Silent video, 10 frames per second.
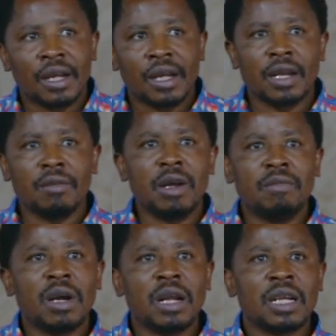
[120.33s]

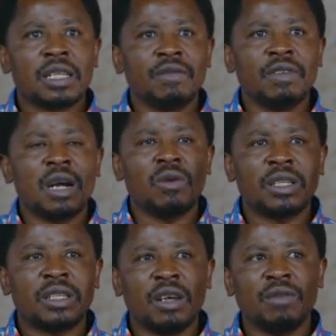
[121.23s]
Remember that even our
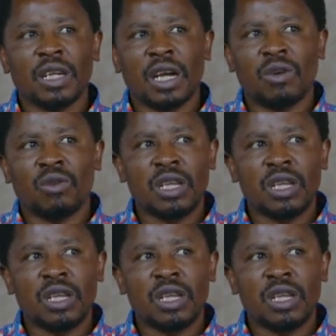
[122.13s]
Savior, when he